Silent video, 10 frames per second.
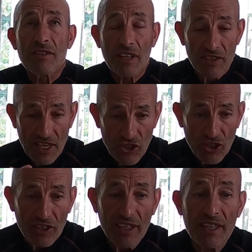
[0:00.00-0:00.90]

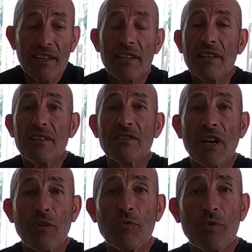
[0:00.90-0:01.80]
successionally,
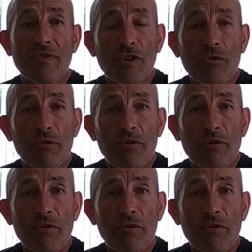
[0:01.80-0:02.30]
so we've sort